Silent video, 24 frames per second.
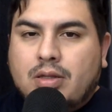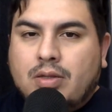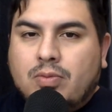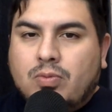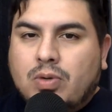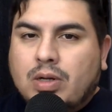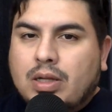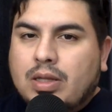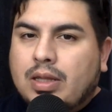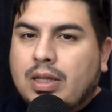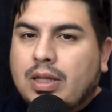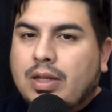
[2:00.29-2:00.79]

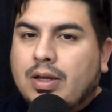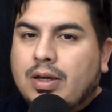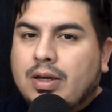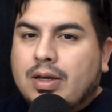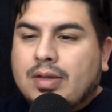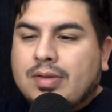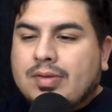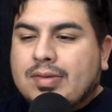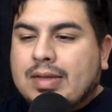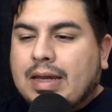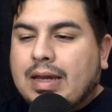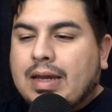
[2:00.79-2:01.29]
one of the
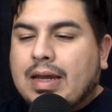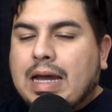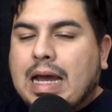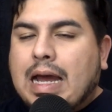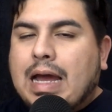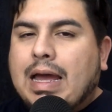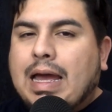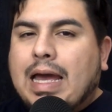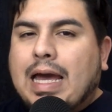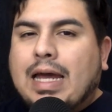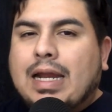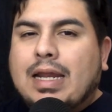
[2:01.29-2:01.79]
nuggets that
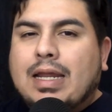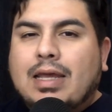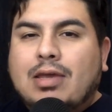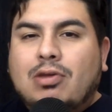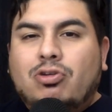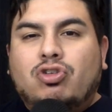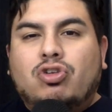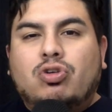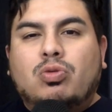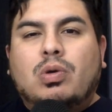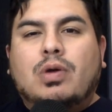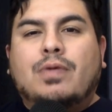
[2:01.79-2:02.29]
I had an
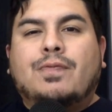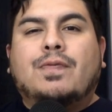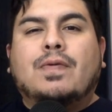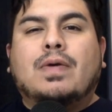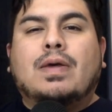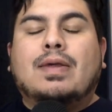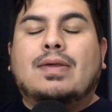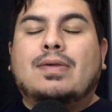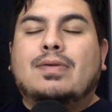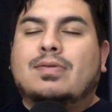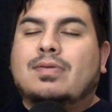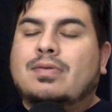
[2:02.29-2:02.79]
issue with
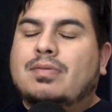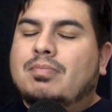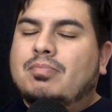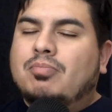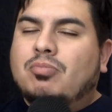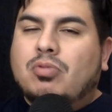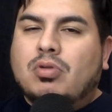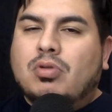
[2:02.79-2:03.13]
is